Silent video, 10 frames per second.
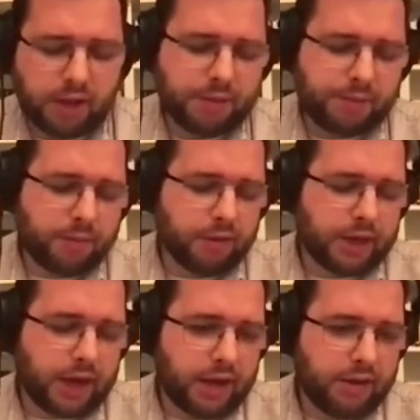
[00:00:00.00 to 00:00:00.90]
I mean, people
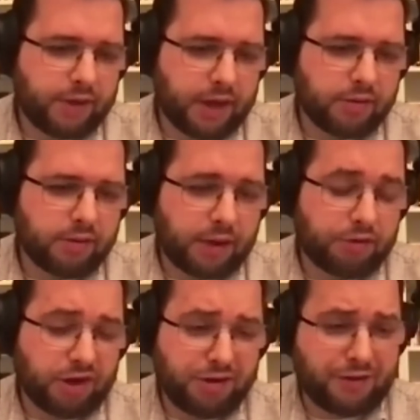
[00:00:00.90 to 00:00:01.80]
that I found I
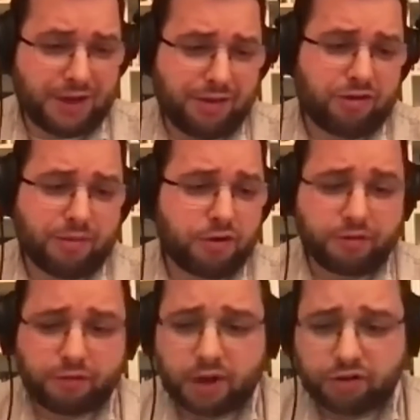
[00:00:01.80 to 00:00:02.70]
was trying to find just the
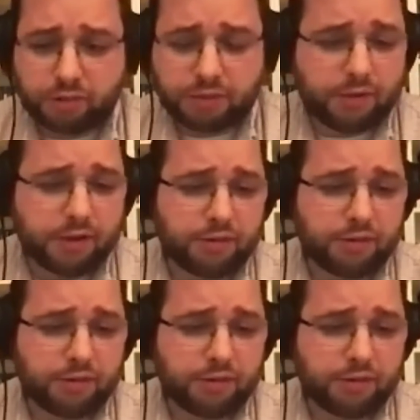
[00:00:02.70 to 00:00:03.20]
most influential people.